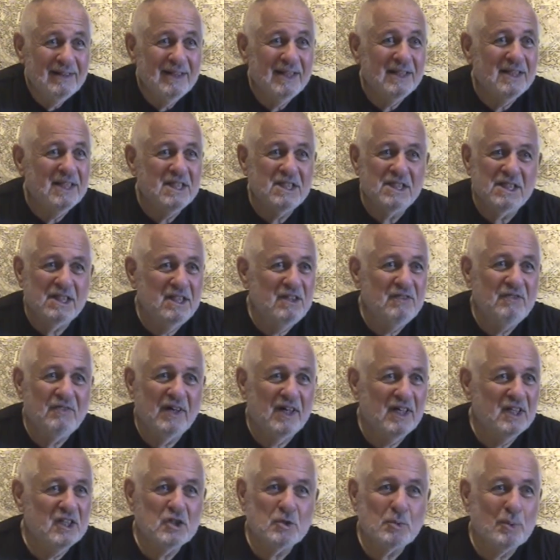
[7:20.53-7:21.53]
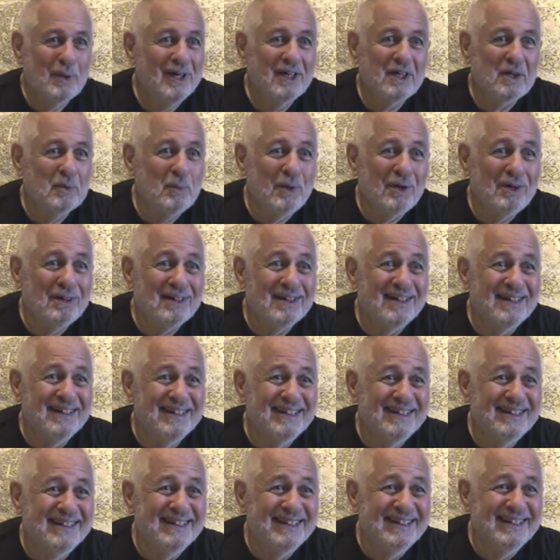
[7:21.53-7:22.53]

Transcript: that the city fathers were out of work.